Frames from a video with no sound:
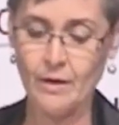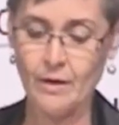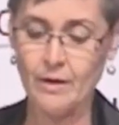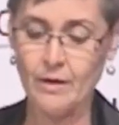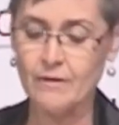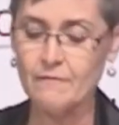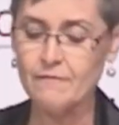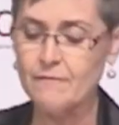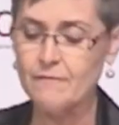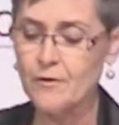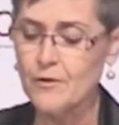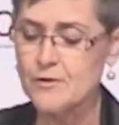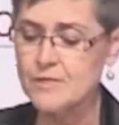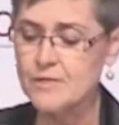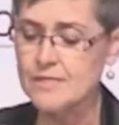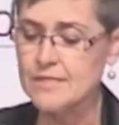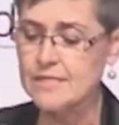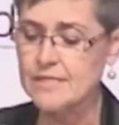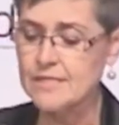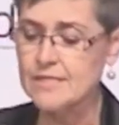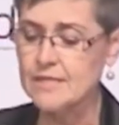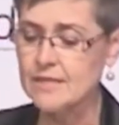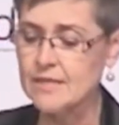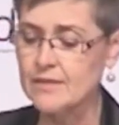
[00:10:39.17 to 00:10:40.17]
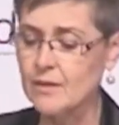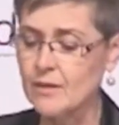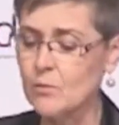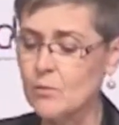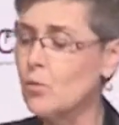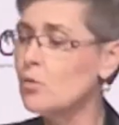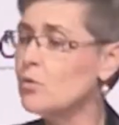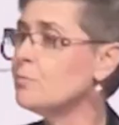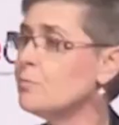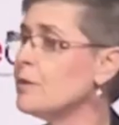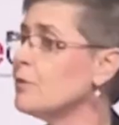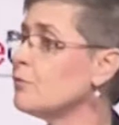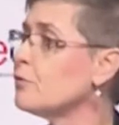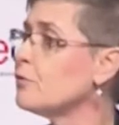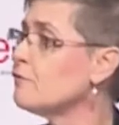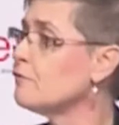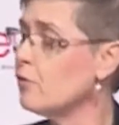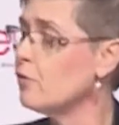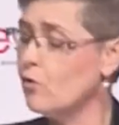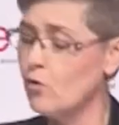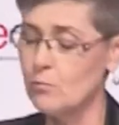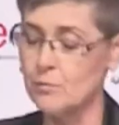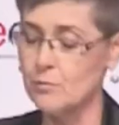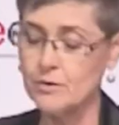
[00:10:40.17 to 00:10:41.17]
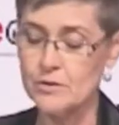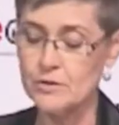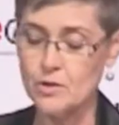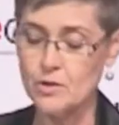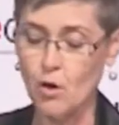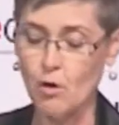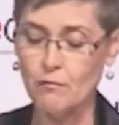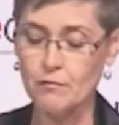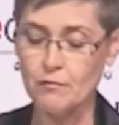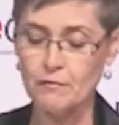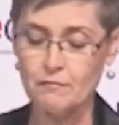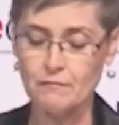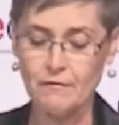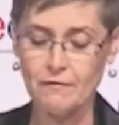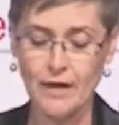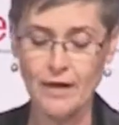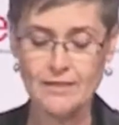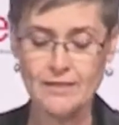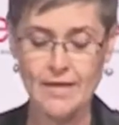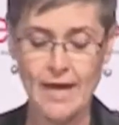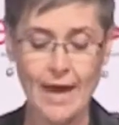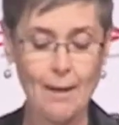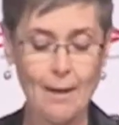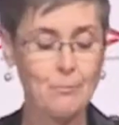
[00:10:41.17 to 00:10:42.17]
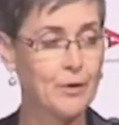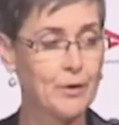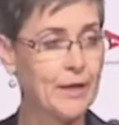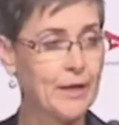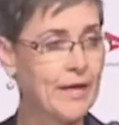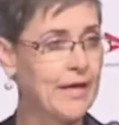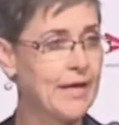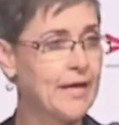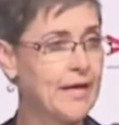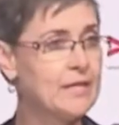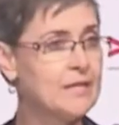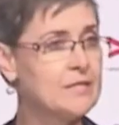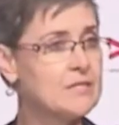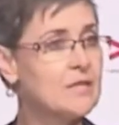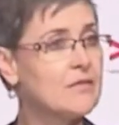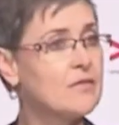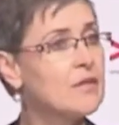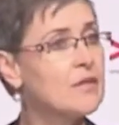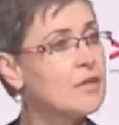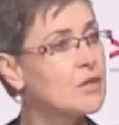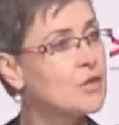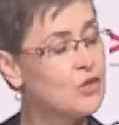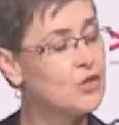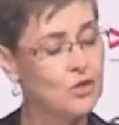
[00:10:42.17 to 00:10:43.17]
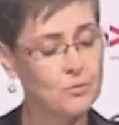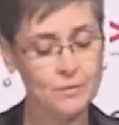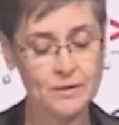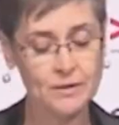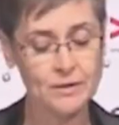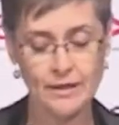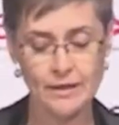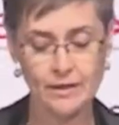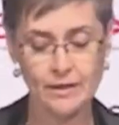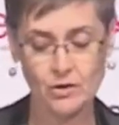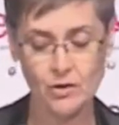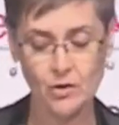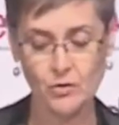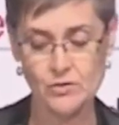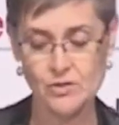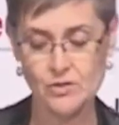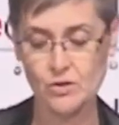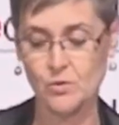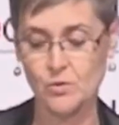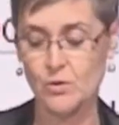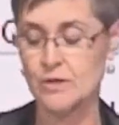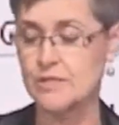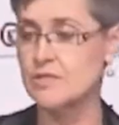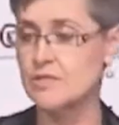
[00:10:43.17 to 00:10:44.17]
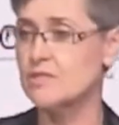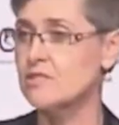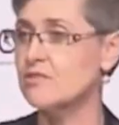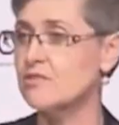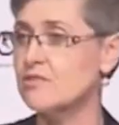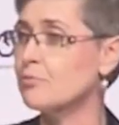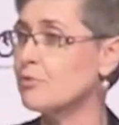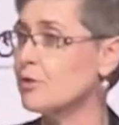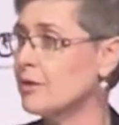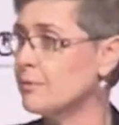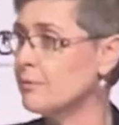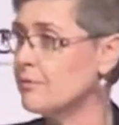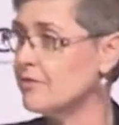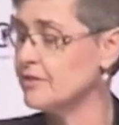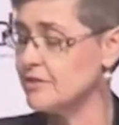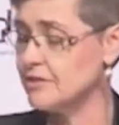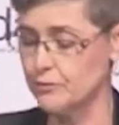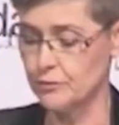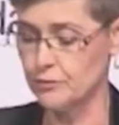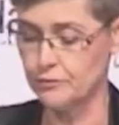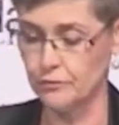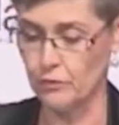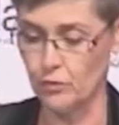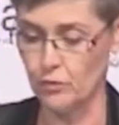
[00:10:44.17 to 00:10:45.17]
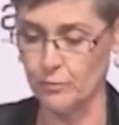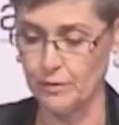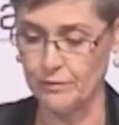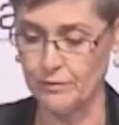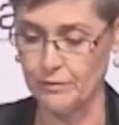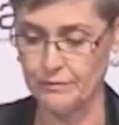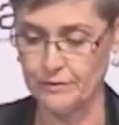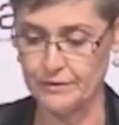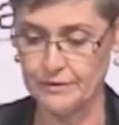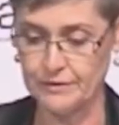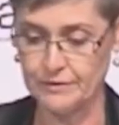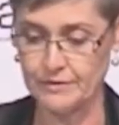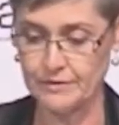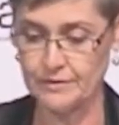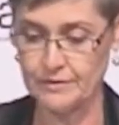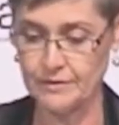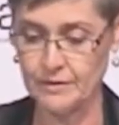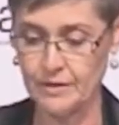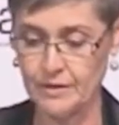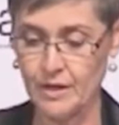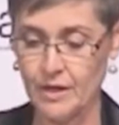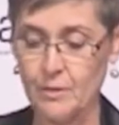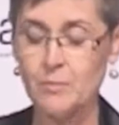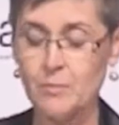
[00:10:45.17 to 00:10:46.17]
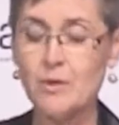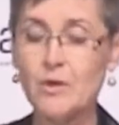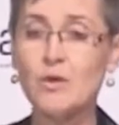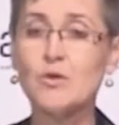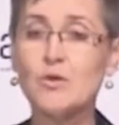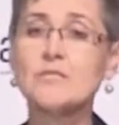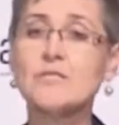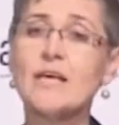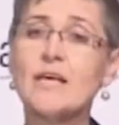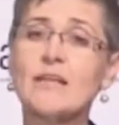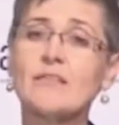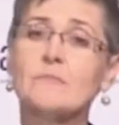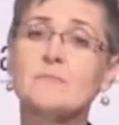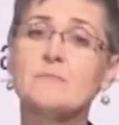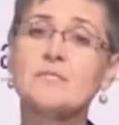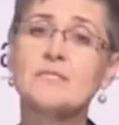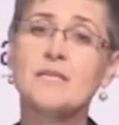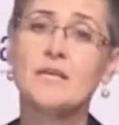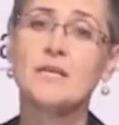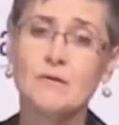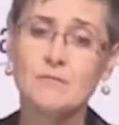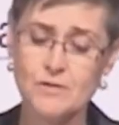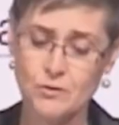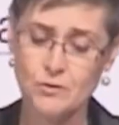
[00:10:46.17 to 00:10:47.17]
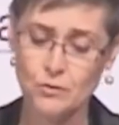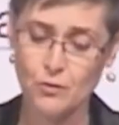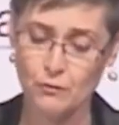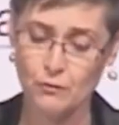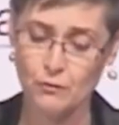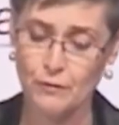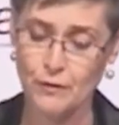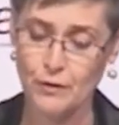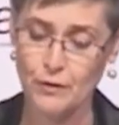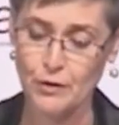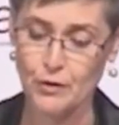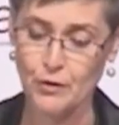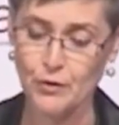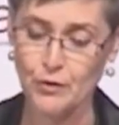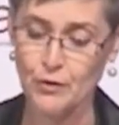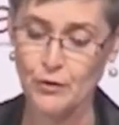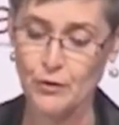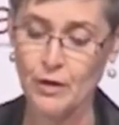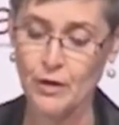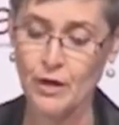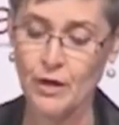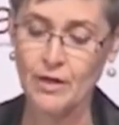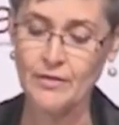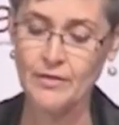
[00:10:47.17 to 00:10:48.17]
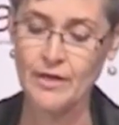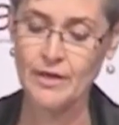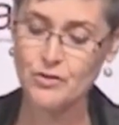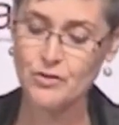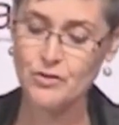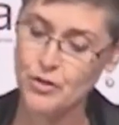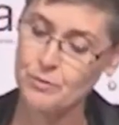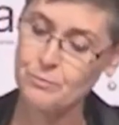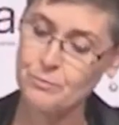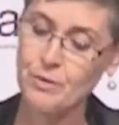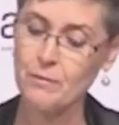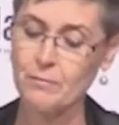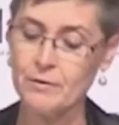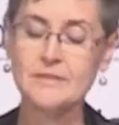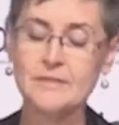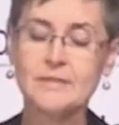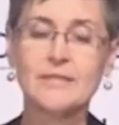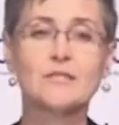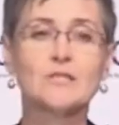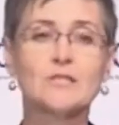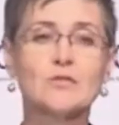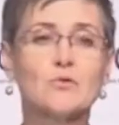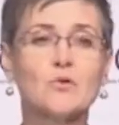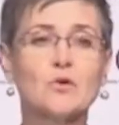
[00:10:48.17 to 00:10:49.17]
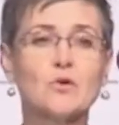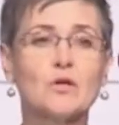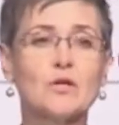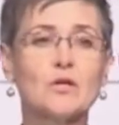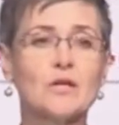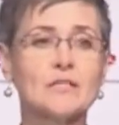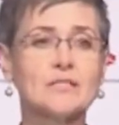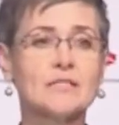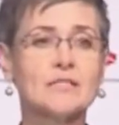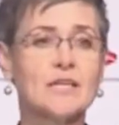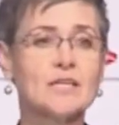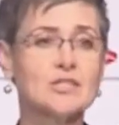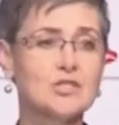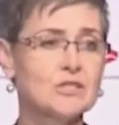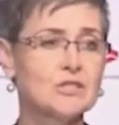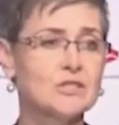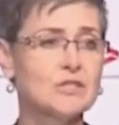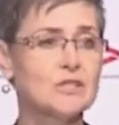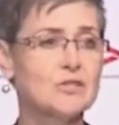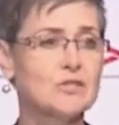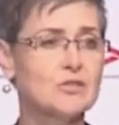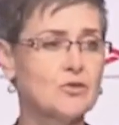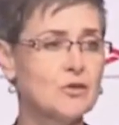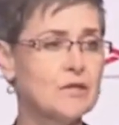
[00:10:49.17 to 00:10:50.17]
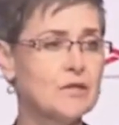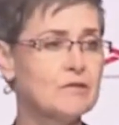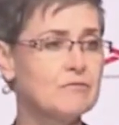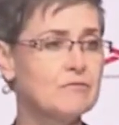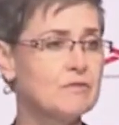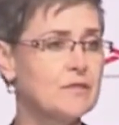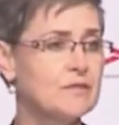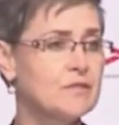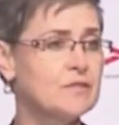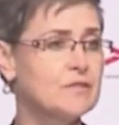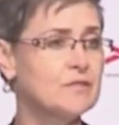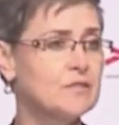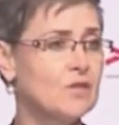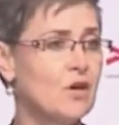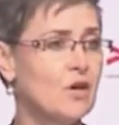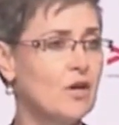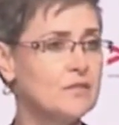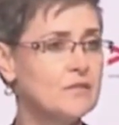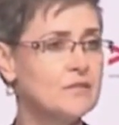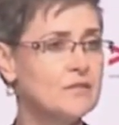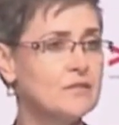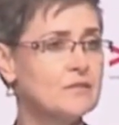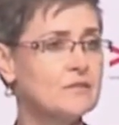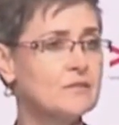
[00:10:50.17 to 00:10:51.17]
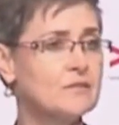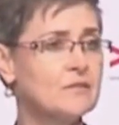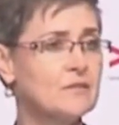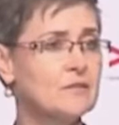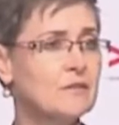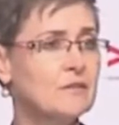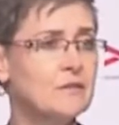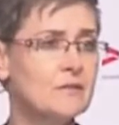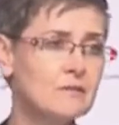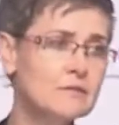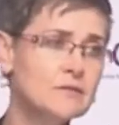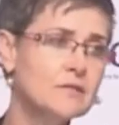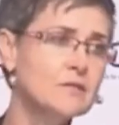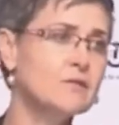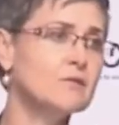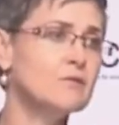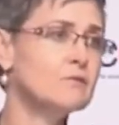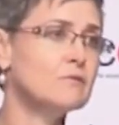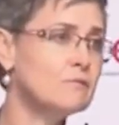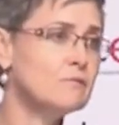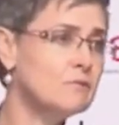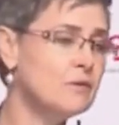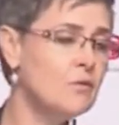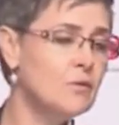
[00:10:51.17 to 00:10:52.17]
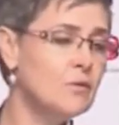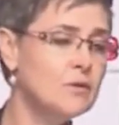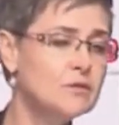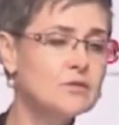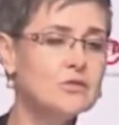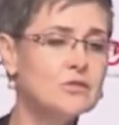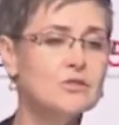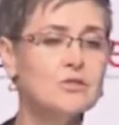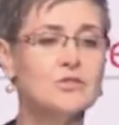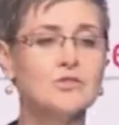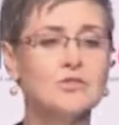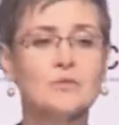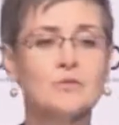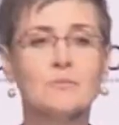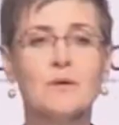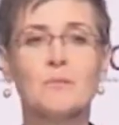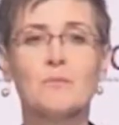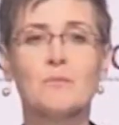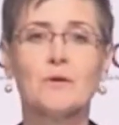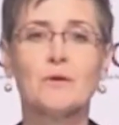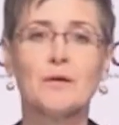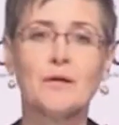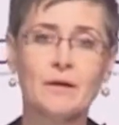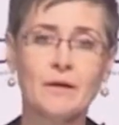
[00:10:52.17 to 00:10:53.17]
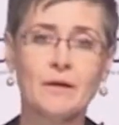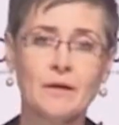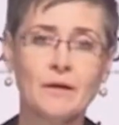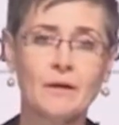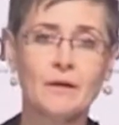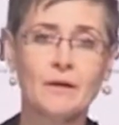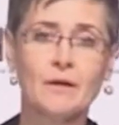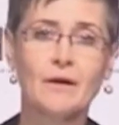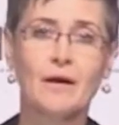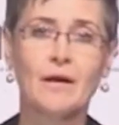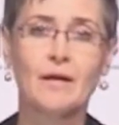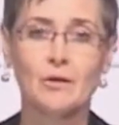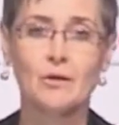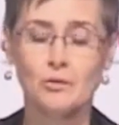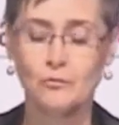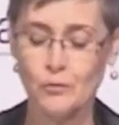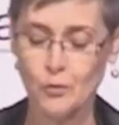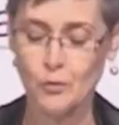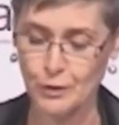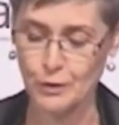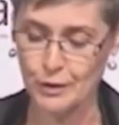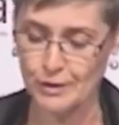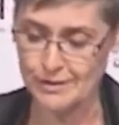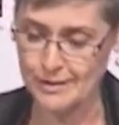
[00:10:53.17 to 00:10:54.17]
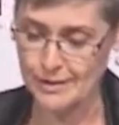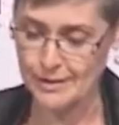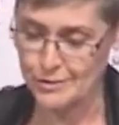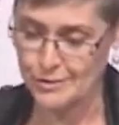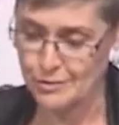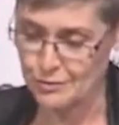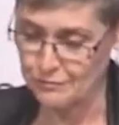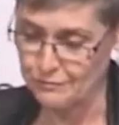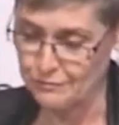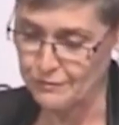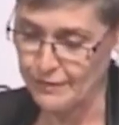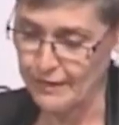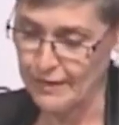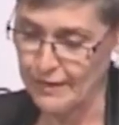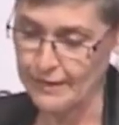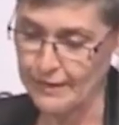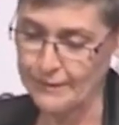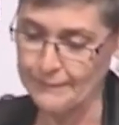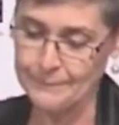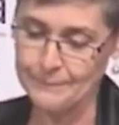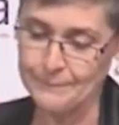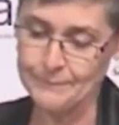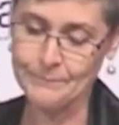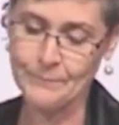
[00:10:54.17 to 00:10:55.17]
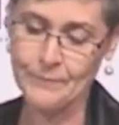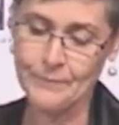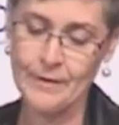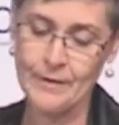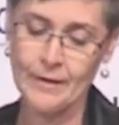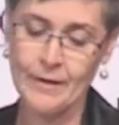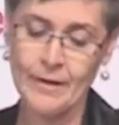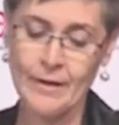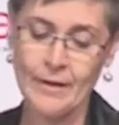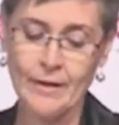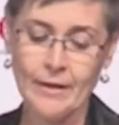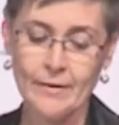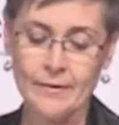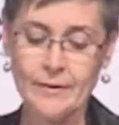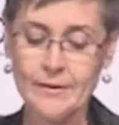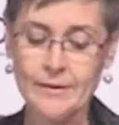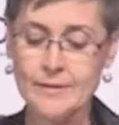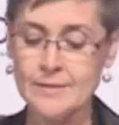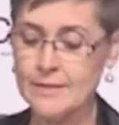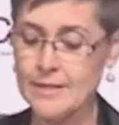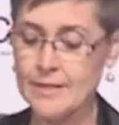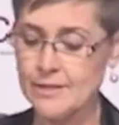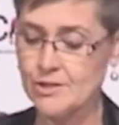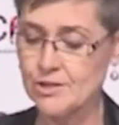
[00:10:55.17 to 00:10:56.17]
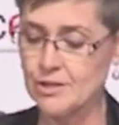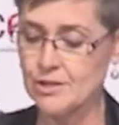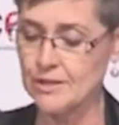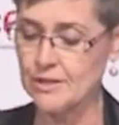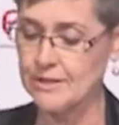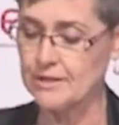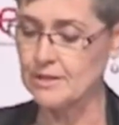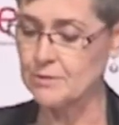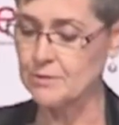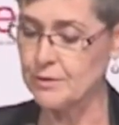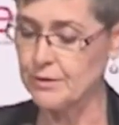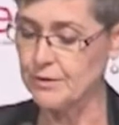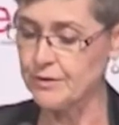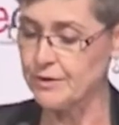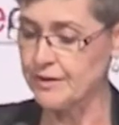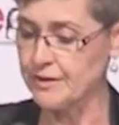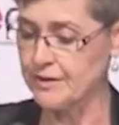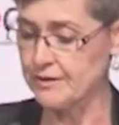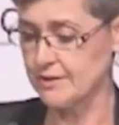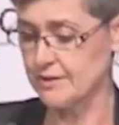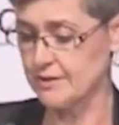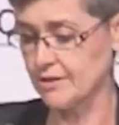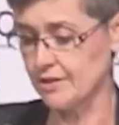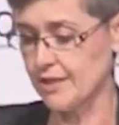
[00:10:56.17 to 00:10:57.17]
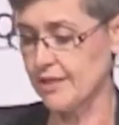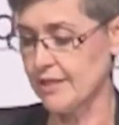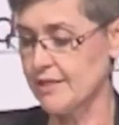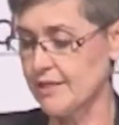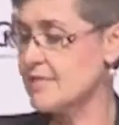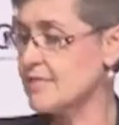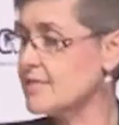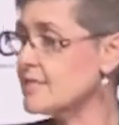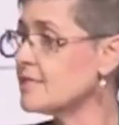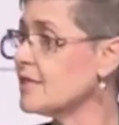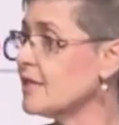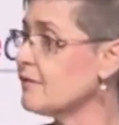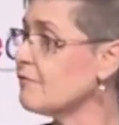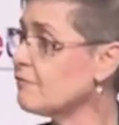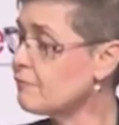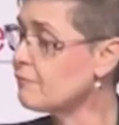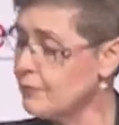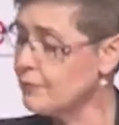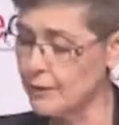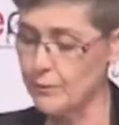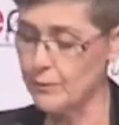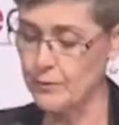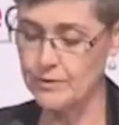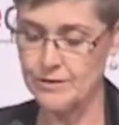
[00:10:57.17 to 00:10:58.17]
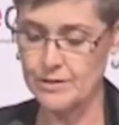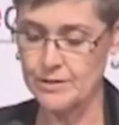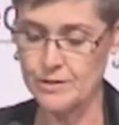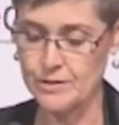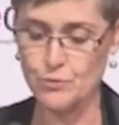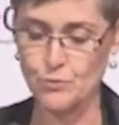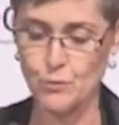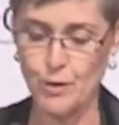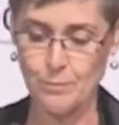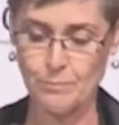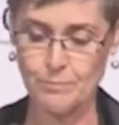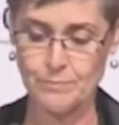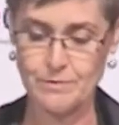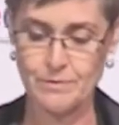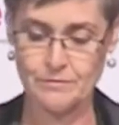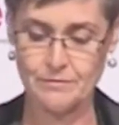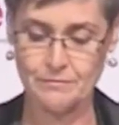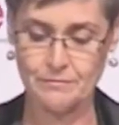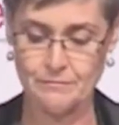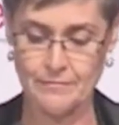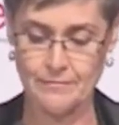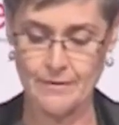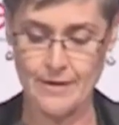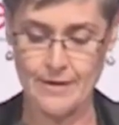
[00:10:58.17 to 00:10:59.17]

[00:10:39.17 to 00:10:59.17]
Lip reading: The first is that would-be reformers often fail to apprehend the accumulated consequences of previous reform efforts. Because they themselves are often new, they treat public sector organisations as greenfield sites. So no institutional memory, a lot of organisational forgetting. The international experience suggests that frequent disruptive